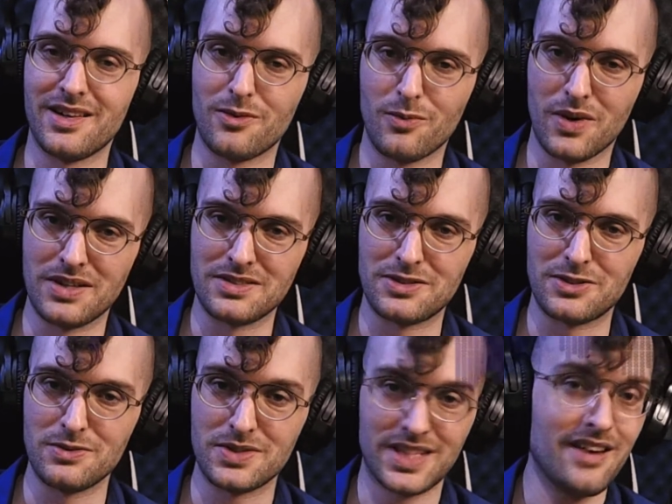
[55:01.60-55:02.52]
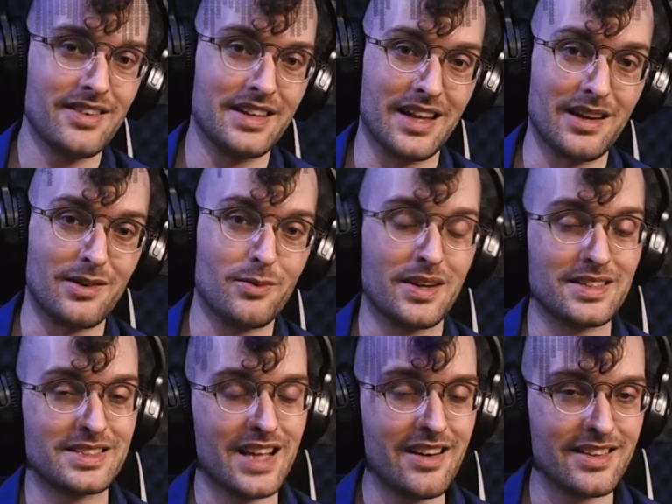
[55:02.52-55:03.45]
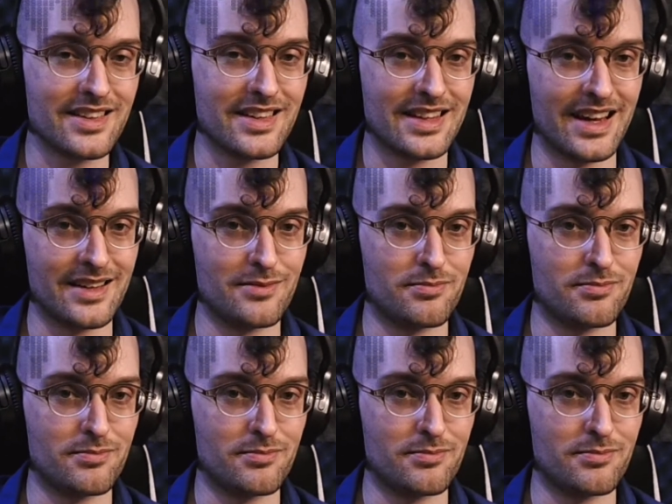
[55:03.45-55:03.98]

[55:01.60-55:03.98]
want to sell it. They don't want to sell it that